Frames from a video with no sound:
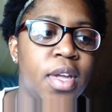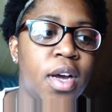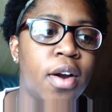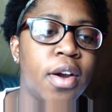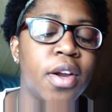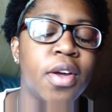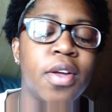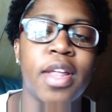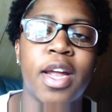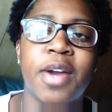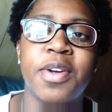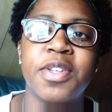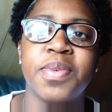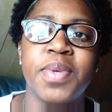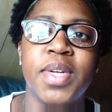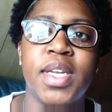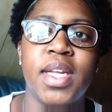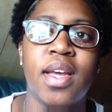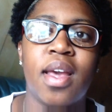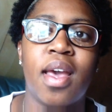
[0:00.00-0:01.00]
article that I was
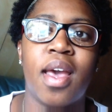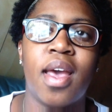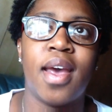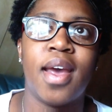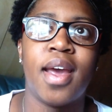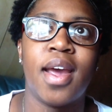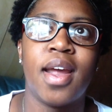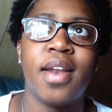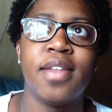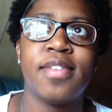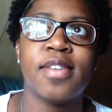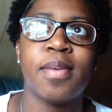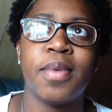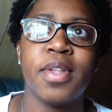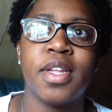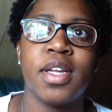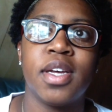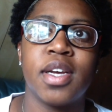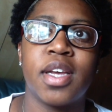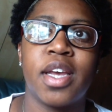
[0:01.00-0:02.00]
reading had some
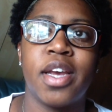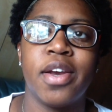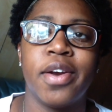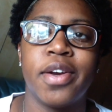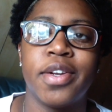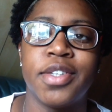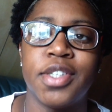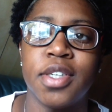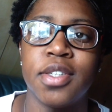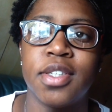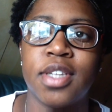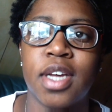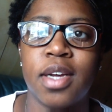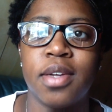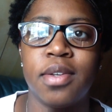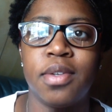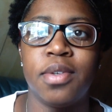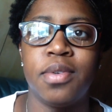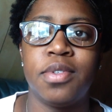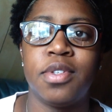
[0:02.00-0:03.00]
of the caricature
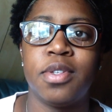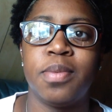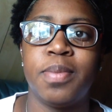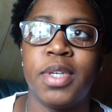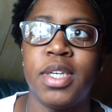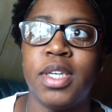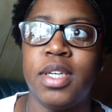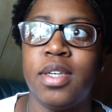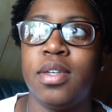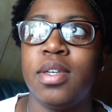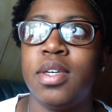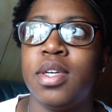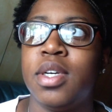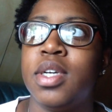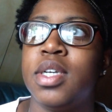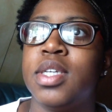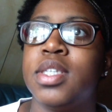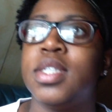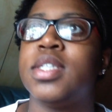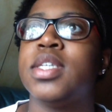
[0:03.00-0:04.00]
that used to be
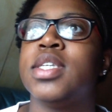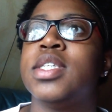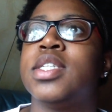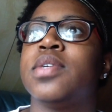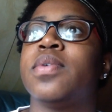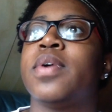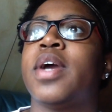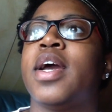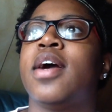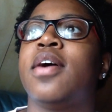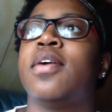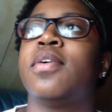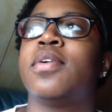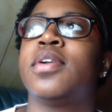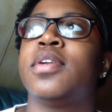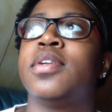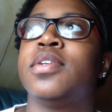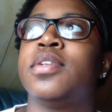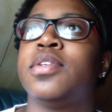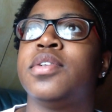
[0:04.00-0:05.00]
sent
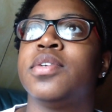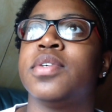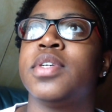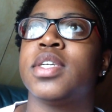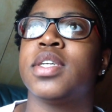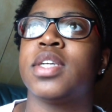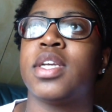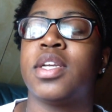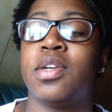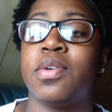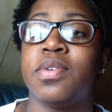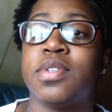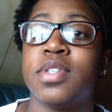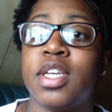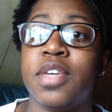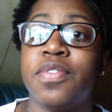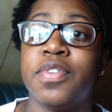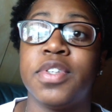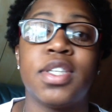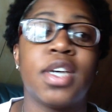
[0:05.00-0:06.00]
around during, you know,
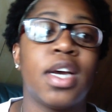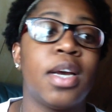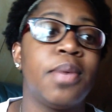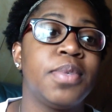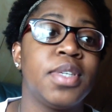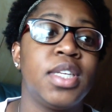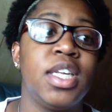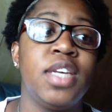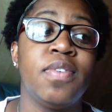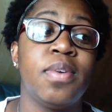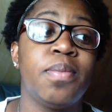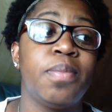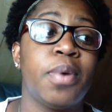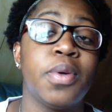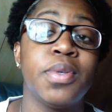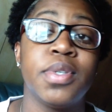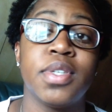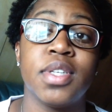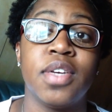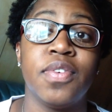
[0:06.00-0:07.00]
slavery times and even
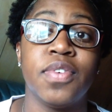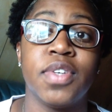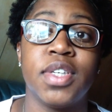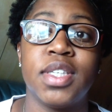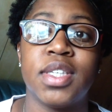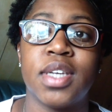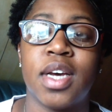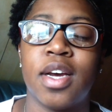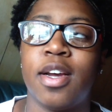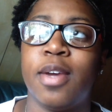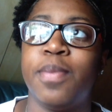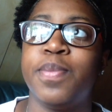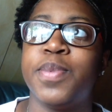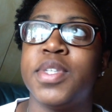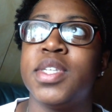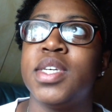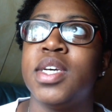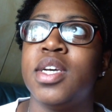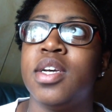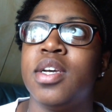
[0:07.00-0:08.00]
post-slavery times,
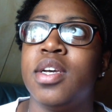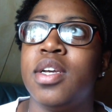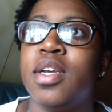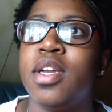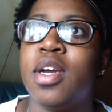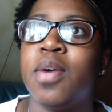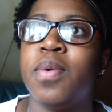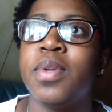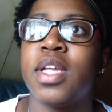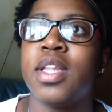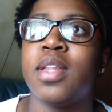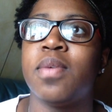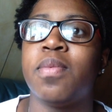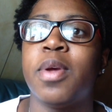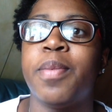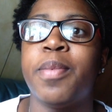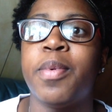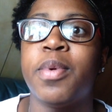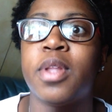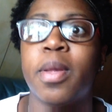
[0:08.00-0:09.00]
you know, with like the
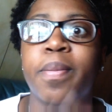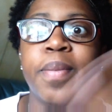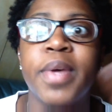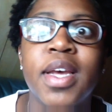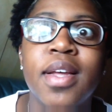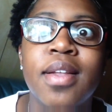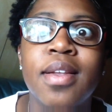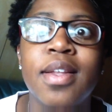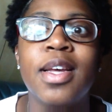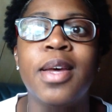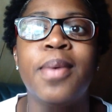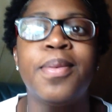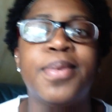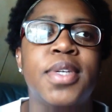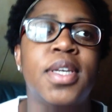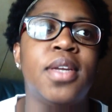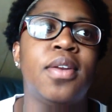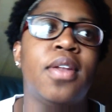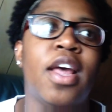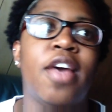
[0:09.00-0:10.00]
women with the big lips,
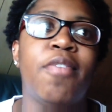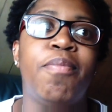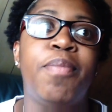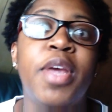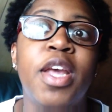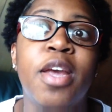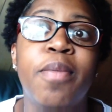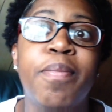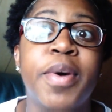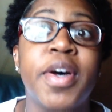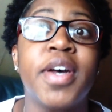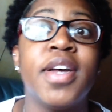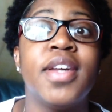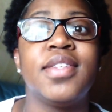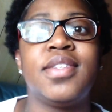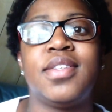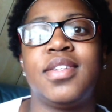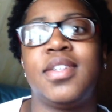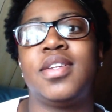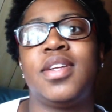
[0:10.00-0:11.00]
and, you know, they have big
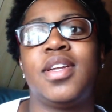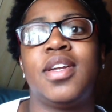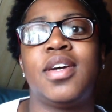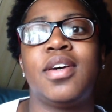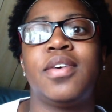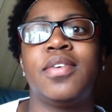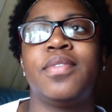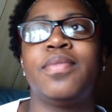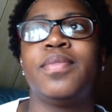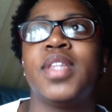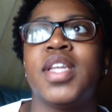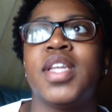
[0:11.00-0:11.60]
butts and, you know,